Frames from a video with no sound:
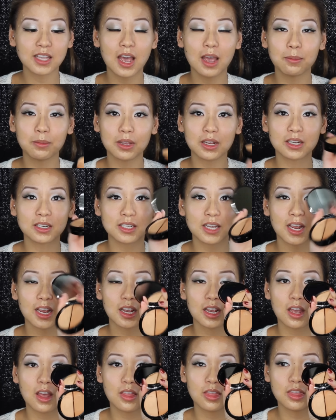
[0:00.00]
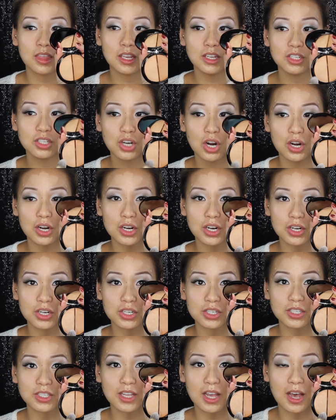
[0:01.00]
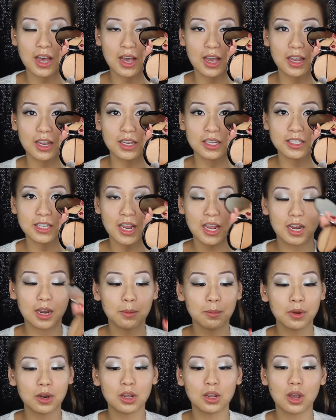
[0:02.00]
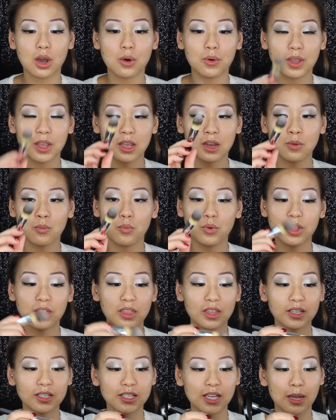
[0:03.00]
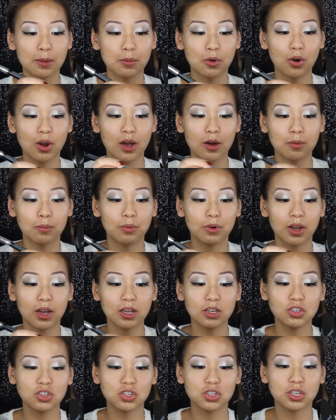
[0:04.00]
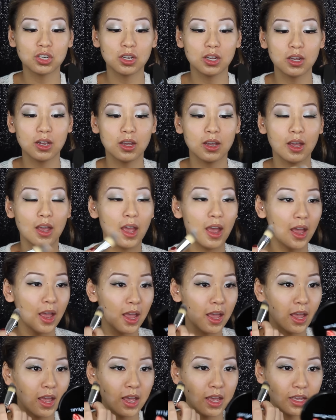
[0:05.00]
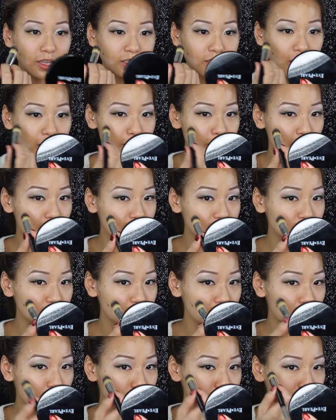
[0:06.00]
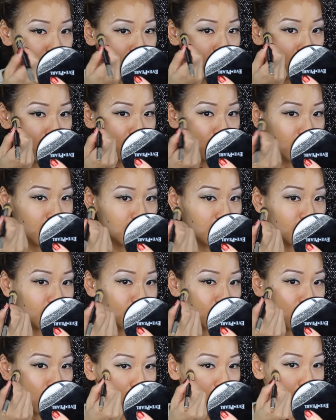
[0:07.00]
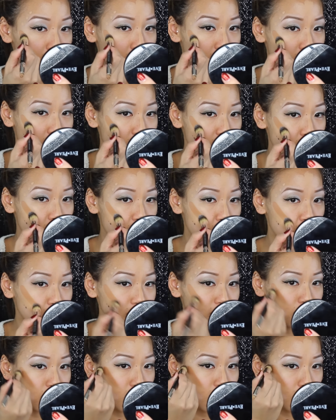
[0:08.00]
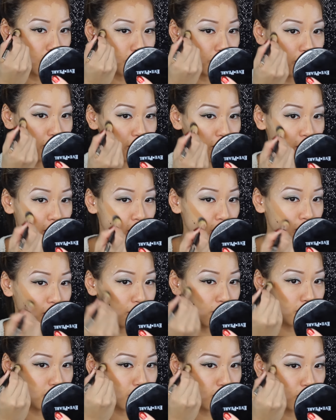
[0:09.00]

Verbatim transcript: I'm gonna take the darker side and I'm gonna go in with the same crown brush and I'm actually going to lay this on top right here.